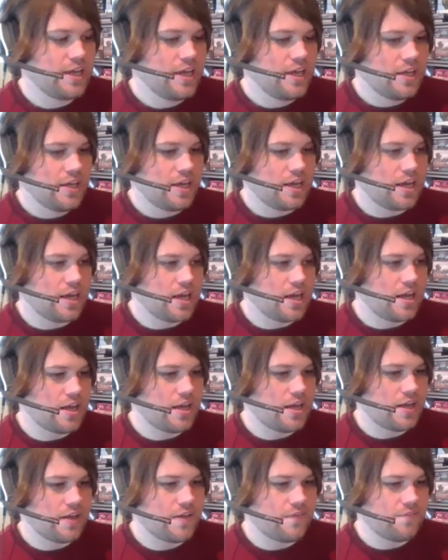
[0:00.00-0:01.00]

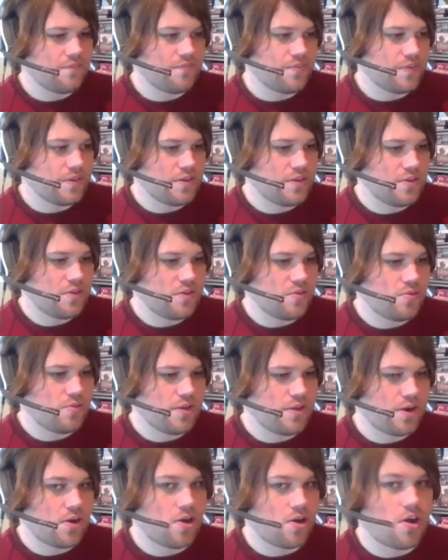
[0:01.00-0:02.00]
Uh,
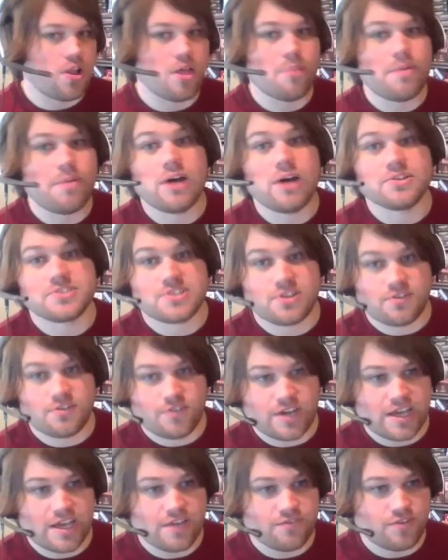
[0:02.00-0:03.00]
they are all about
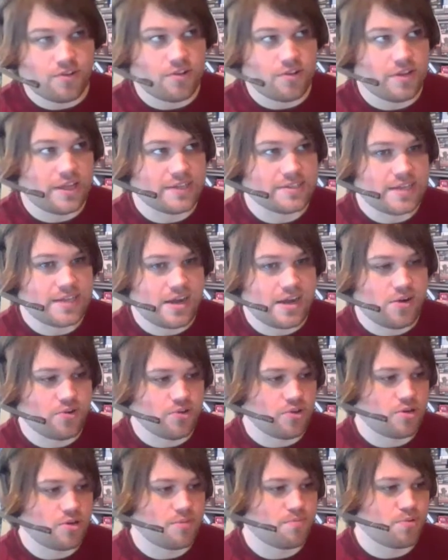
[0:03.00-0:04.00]
survival and how
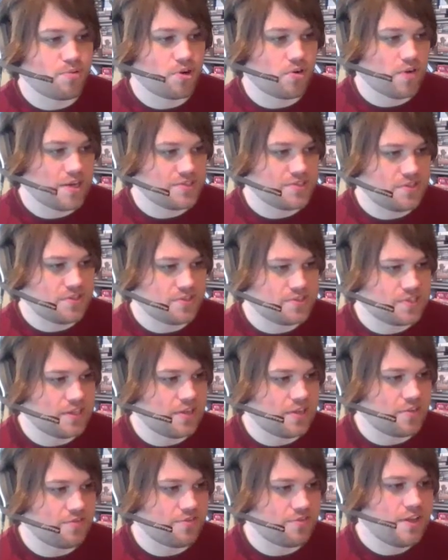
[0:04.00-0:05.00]
you can progress
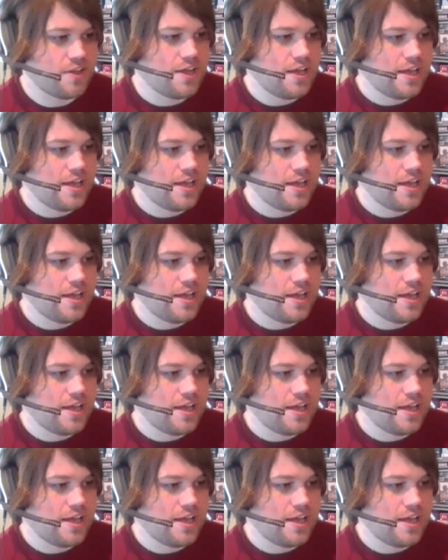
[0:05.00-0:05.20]
yourself.